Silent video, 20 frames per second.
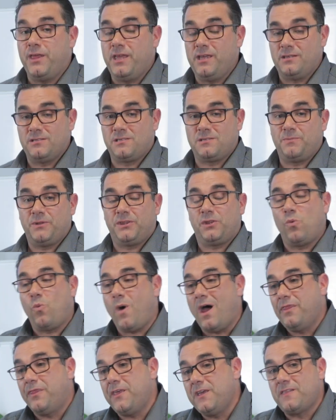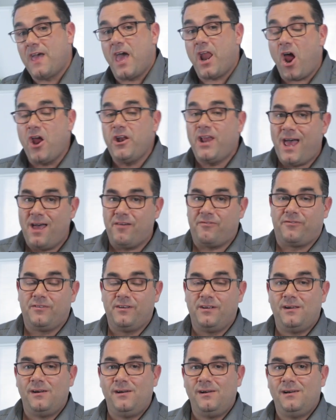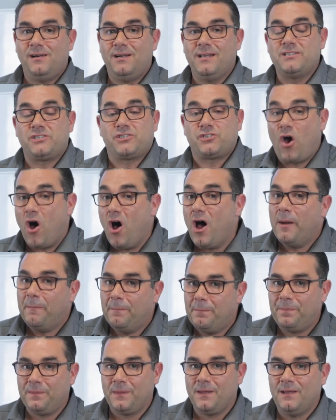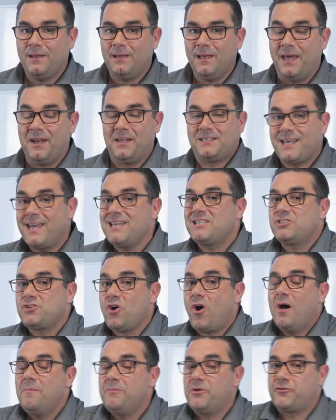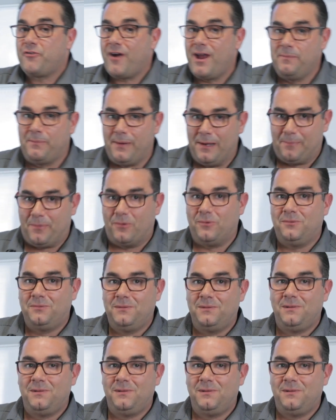things, but the one thing they don't have is time. And it takes time to train people.